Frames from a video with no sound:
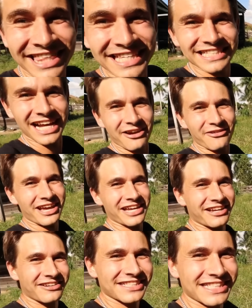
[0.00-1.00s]
this guy right
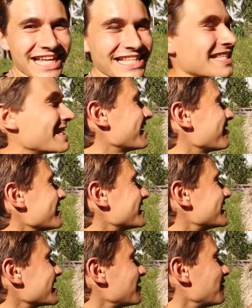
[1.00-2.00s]
here stands at nearly
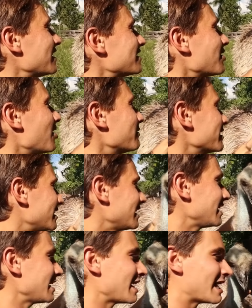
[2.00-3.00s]
6 feet tall, but
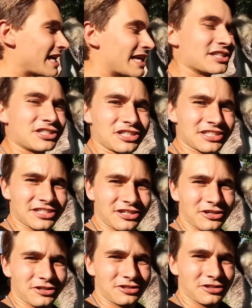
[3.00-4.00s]
he is just a
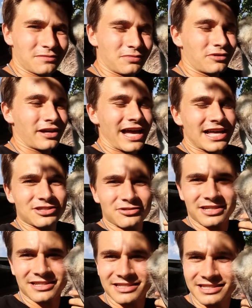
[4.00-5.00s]
good boy. As you
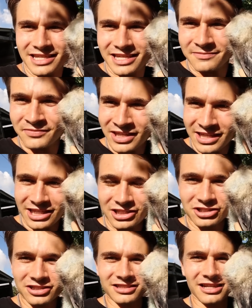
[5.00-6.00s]
can see, he's
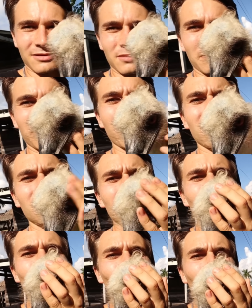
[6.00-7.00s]
just letting me pet
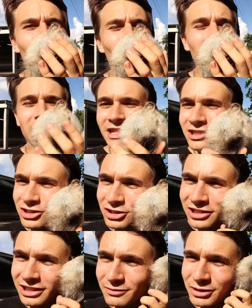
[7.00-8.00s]
him. He's a
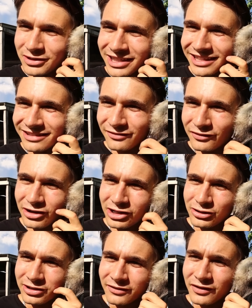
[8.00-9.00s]
good emu kid. Very
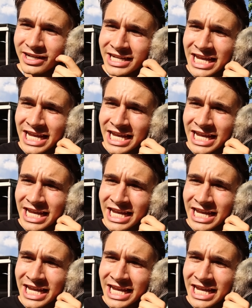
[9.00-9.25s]
good, very